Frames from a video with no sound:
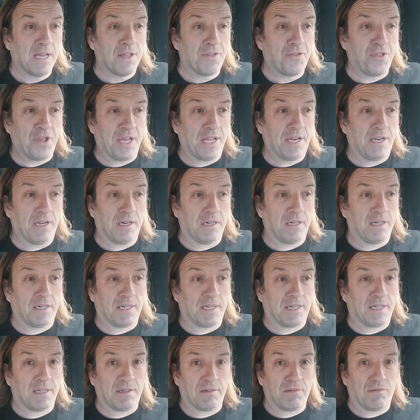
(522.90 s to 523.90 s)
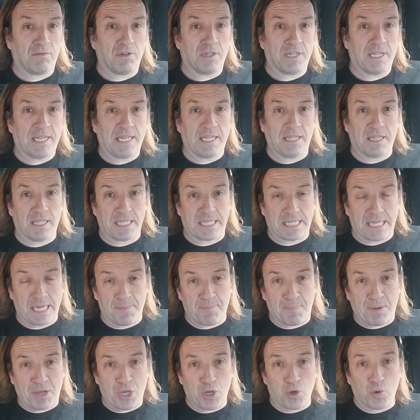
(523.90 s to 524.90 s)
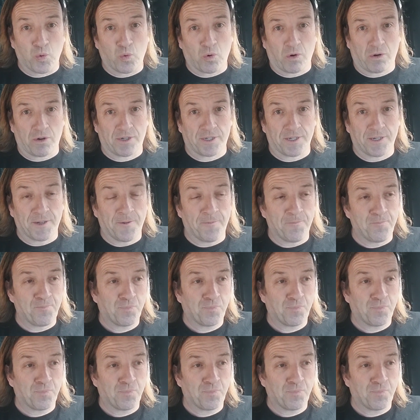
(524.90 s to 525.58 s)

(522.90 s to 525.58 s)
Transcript: Then in the CPU world,